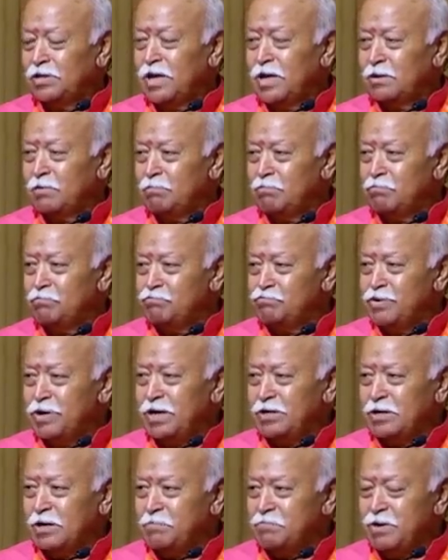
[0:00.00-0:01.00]
With their
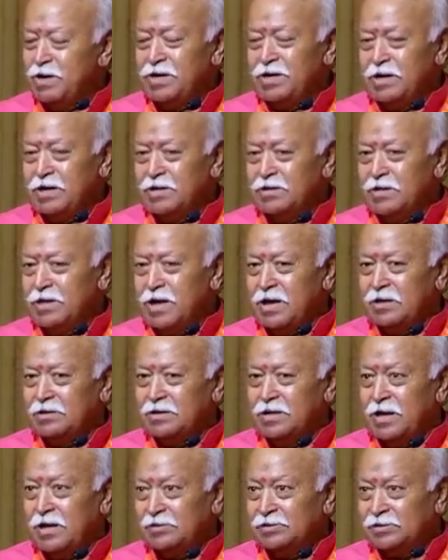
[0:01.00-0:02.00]
breath abated, they
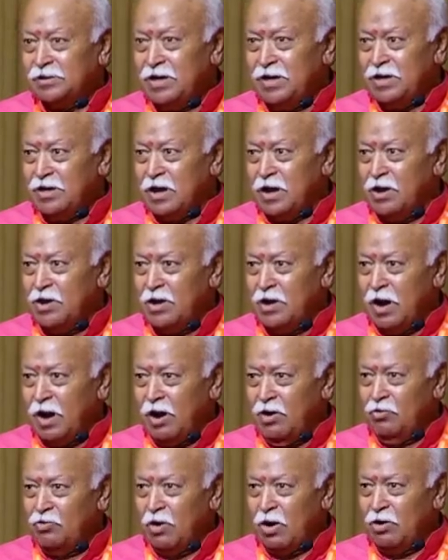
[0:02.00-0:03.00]
are seeing
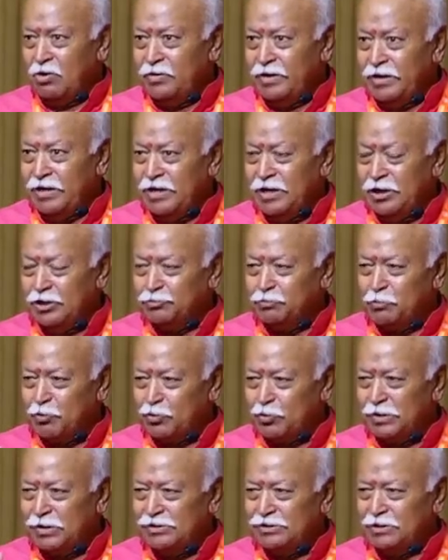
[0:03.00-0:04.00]
how India is
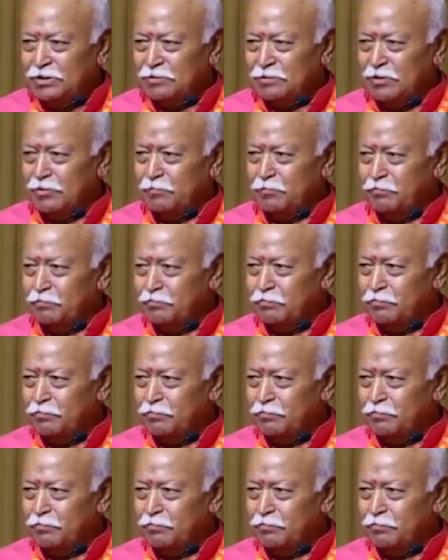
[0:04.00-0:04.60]
progressing.